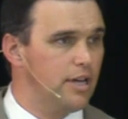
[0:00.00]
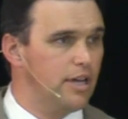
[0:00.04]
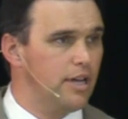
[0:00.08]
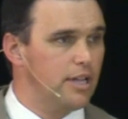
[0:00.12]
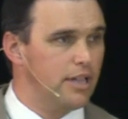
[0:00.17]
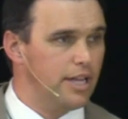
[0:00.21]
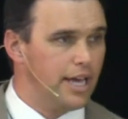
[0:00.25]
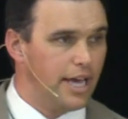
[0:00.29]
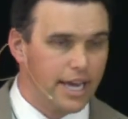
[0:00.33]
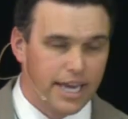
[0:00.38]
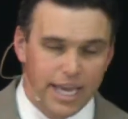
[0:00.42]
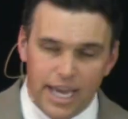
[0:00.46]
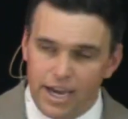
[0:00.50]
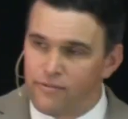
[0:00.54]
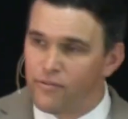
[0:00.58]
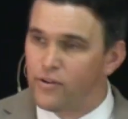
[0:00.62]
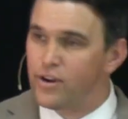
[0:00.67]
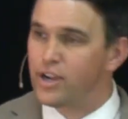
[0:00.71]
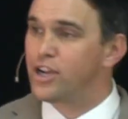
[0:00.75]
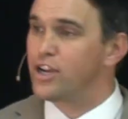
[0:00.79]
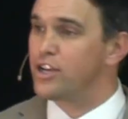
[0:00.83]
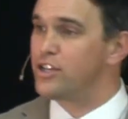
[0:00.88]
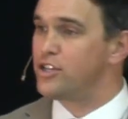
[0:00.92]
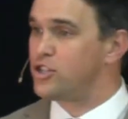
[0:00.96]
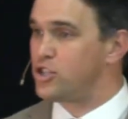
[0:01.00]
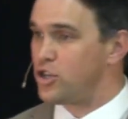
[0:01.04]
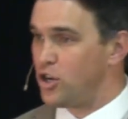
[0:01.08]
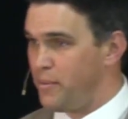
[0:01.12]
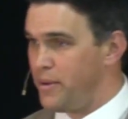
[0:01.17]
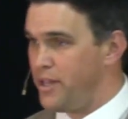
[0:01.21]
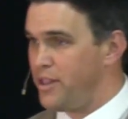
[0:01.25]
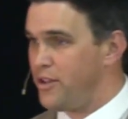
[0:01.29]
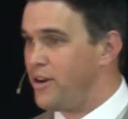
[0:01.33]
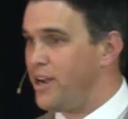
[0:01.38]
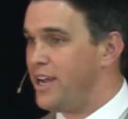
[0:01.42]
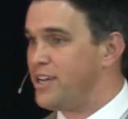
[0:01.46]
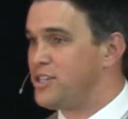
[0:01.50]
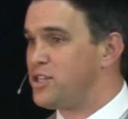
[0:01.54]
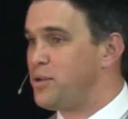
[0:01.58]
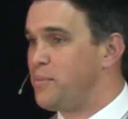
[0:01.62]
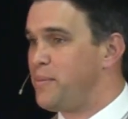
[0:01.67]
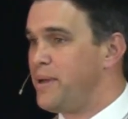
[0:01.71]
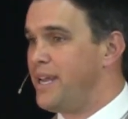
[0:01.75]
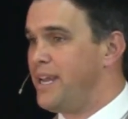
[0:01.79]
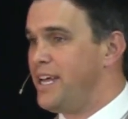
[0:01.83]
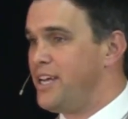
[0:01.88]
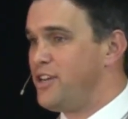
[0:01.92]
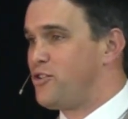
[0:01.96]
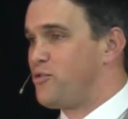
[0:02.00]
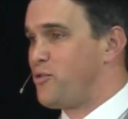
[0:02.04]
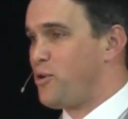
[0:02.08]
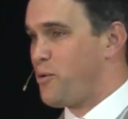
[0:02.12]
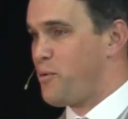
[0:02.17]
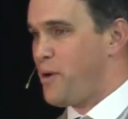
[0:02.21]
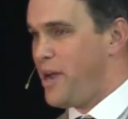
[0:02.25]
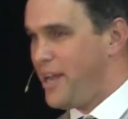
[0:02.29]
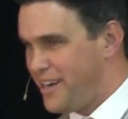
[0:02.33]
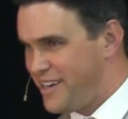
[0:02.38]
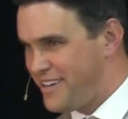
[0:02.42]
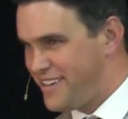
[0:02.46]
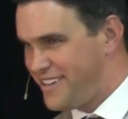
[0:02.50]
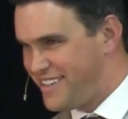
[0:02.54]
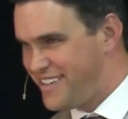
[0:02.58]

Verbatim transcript: like every good sermon, there has to be an intro, right?